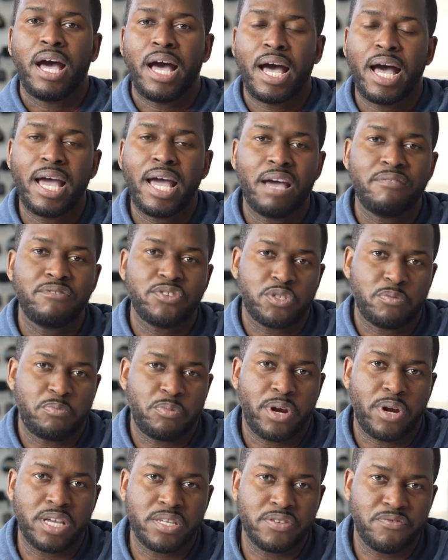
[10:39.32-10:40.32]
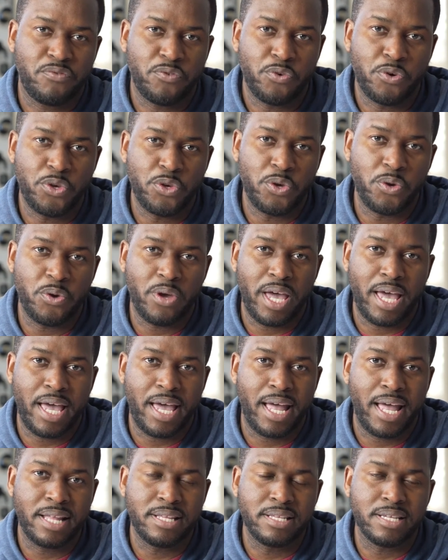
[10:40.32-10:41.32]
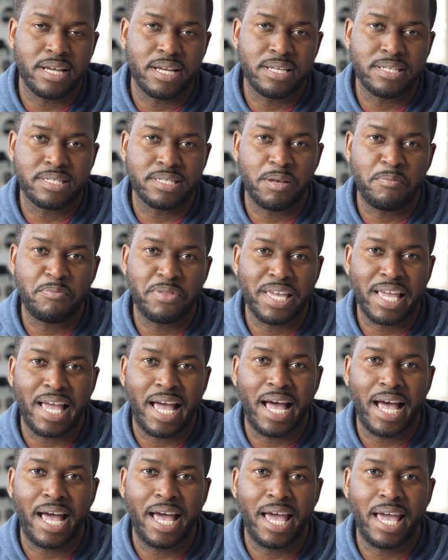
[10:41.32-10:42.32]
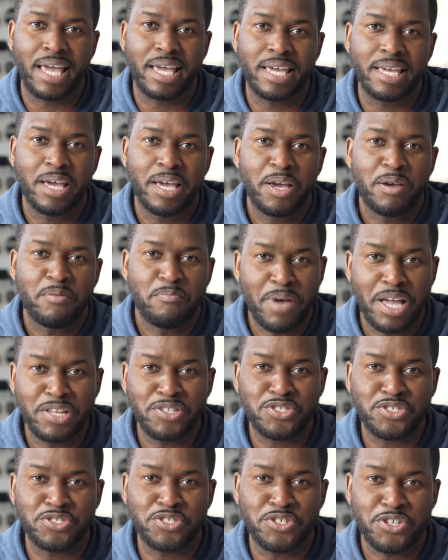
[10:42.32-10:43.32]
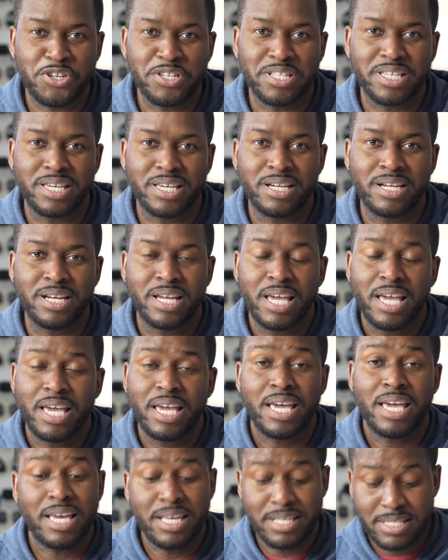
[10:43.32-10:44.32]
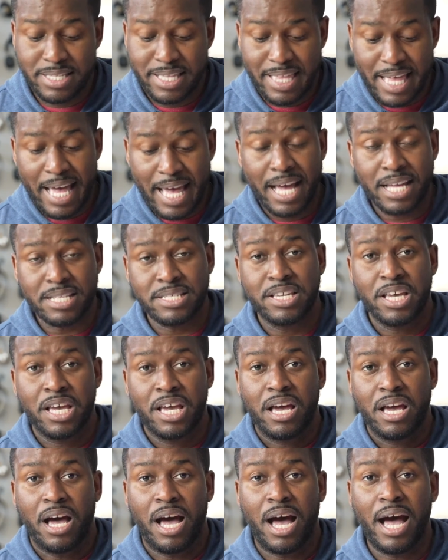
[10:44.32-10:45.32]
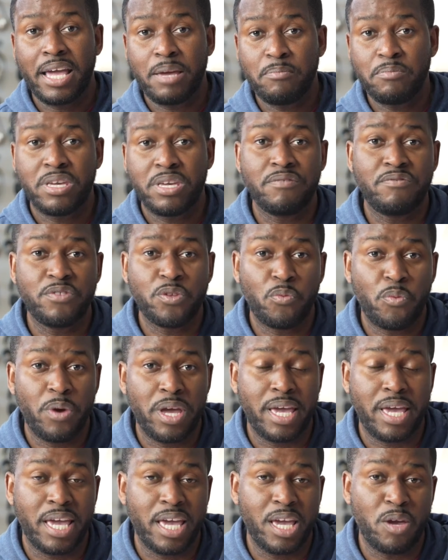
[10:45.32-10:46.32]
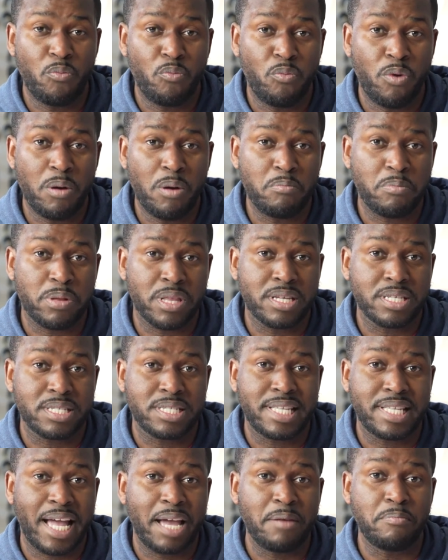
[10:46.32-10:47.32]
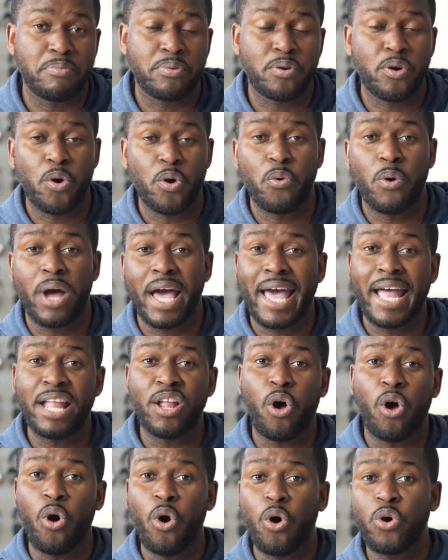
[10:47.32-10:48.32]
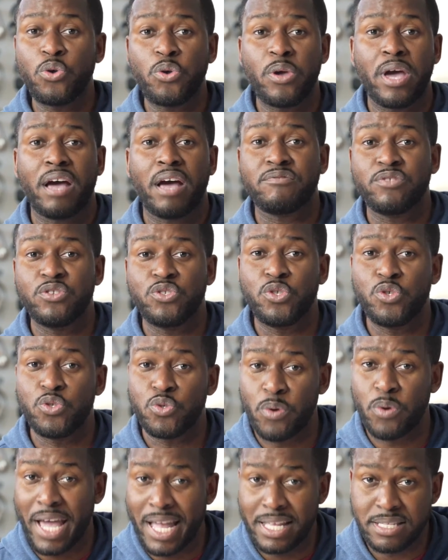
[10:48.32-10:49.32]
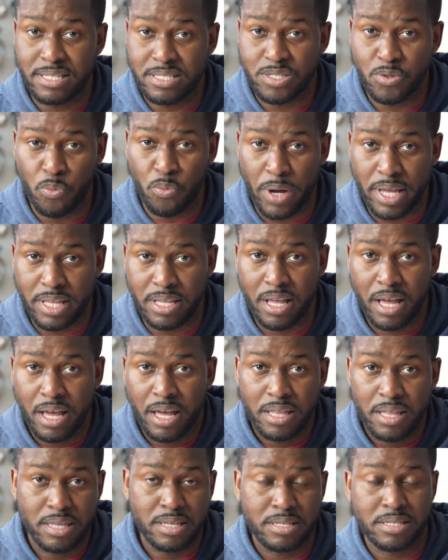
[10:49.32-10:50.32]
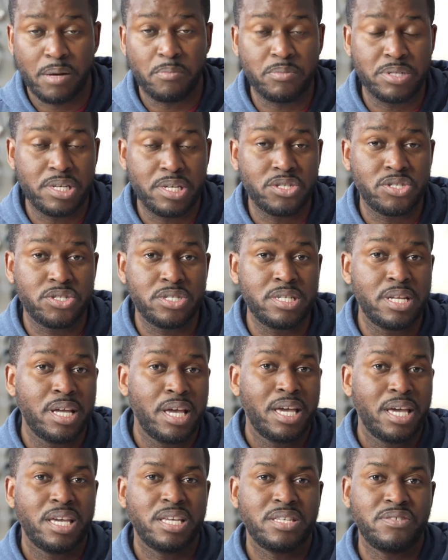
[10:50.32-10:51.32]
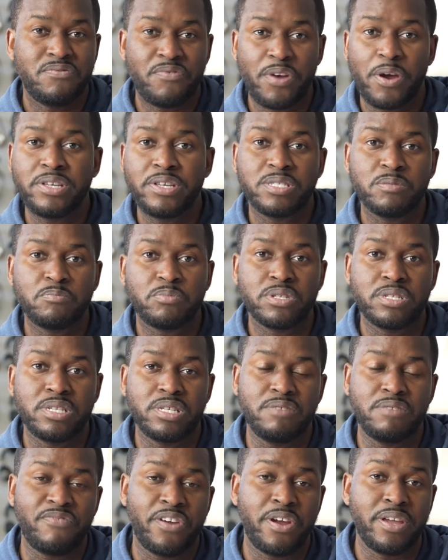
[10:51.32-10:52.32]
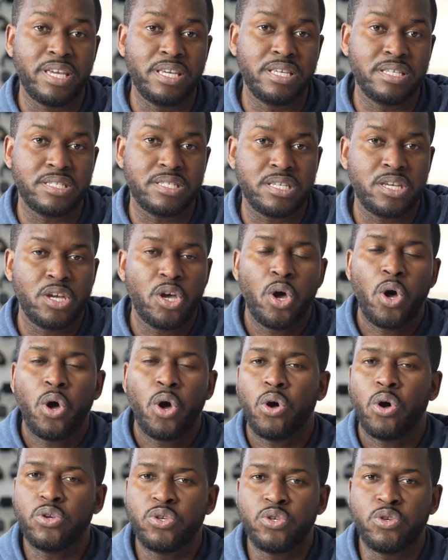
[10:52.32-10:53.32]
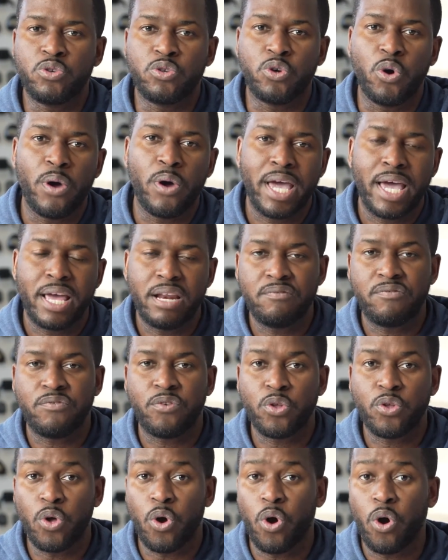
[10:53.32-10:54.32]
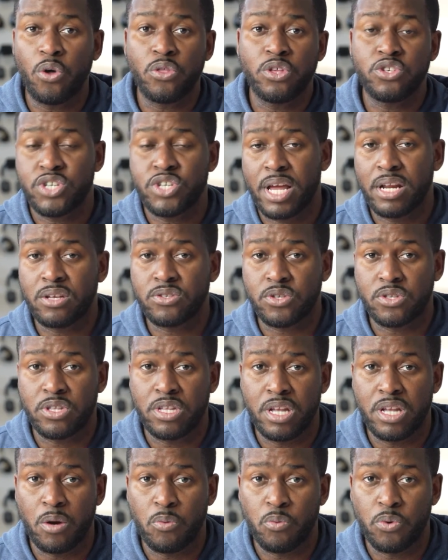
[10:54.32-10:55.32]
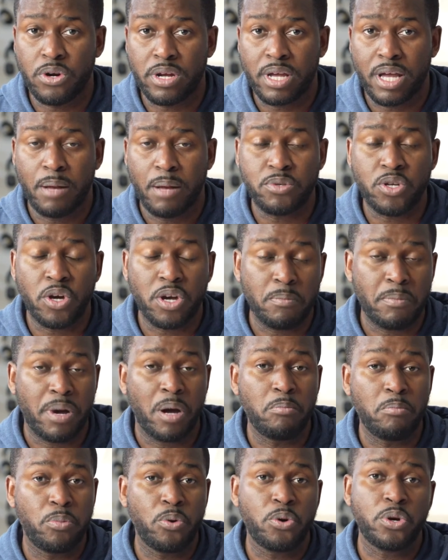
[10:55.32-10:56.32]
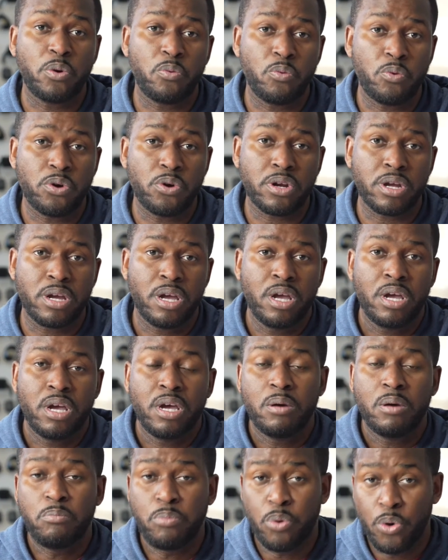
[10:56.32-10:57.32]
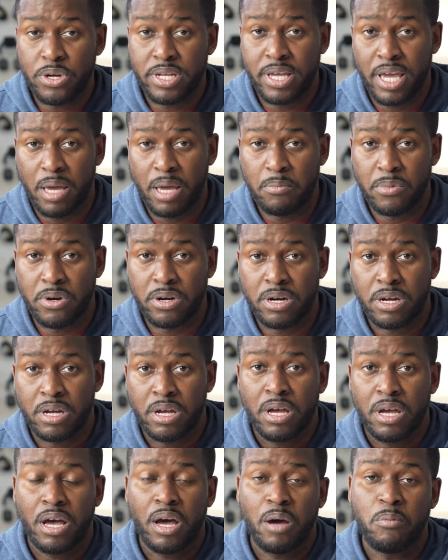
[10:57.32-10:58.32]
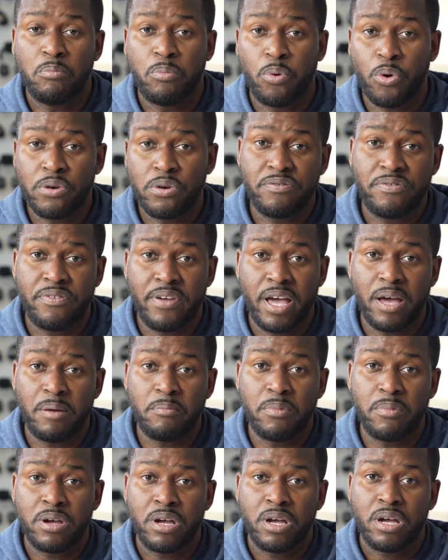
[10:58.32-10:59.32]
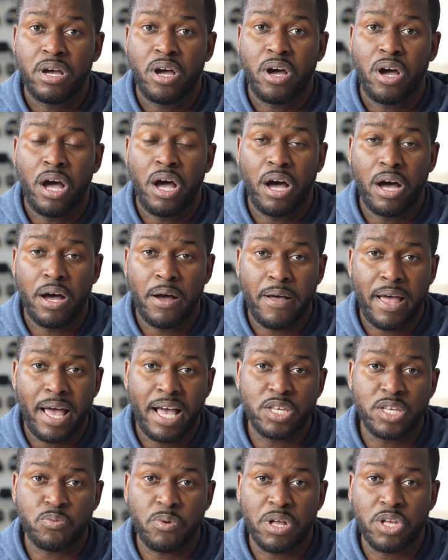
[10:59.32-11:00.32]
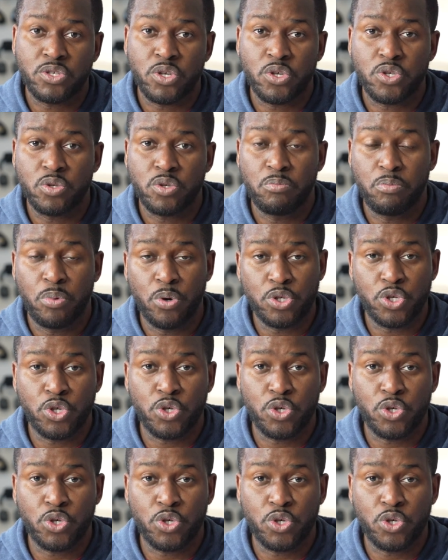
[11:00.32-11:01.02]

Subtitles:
I have a surprise for you. And something I mentioned earlier is that I am giving away a OnePlus 9 Pro. And all you have to do to enter to win this competition is very simple and very easy. You go ahead and follow all the channels on the network. I'm talking about Board at Work, Board Gamer, Board Fem, as well as also Board